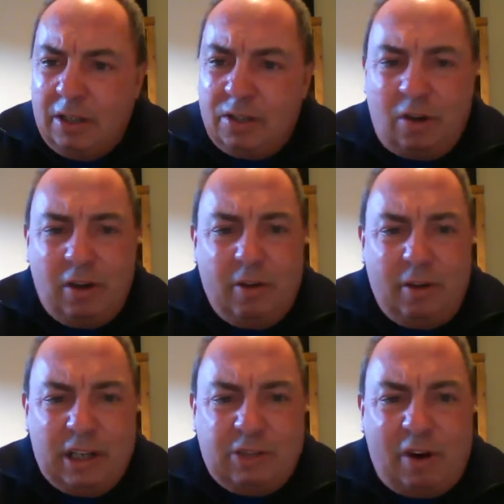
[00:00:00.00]
So
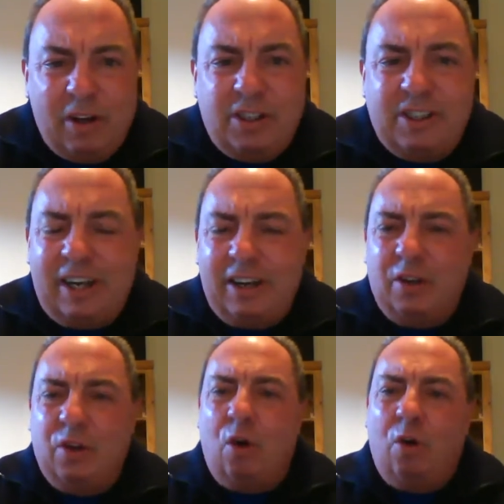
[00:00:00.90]
as far as
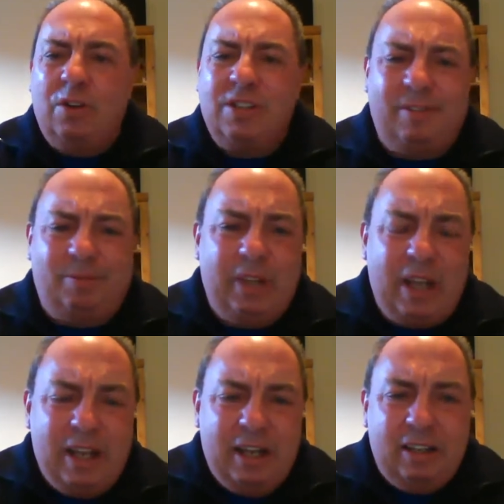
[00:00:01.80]
setting goals,
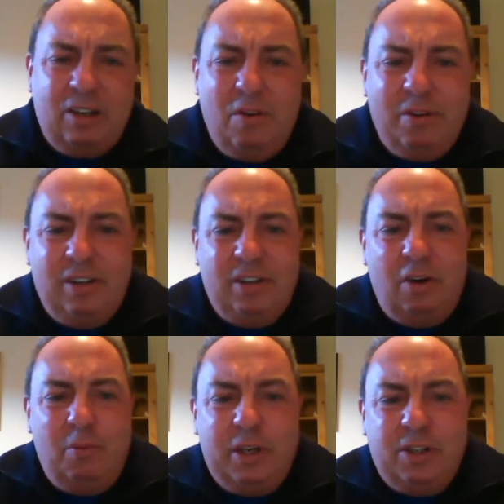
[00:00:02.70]

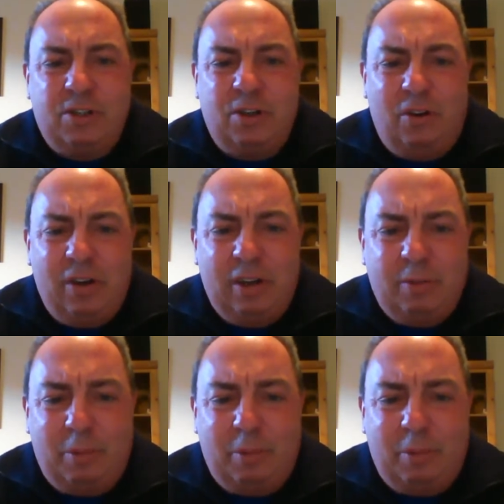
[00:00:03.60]
don't be so.